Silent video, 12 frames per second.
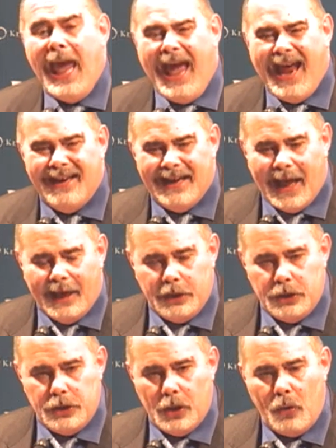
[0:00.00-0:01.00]
And uh,
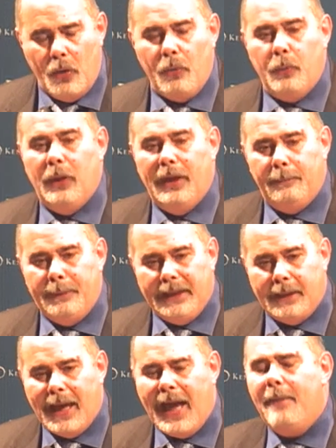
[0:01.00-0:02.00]
you will
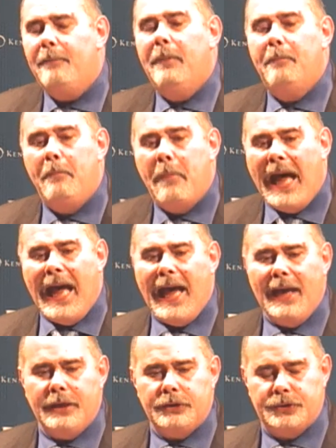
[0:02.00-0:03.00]
become
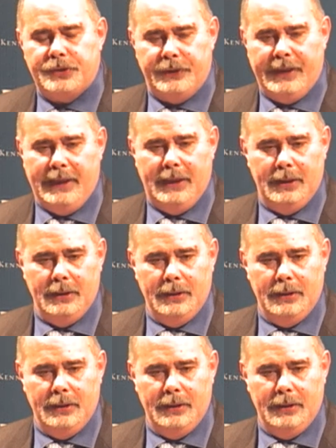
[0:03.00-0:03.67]
my tree.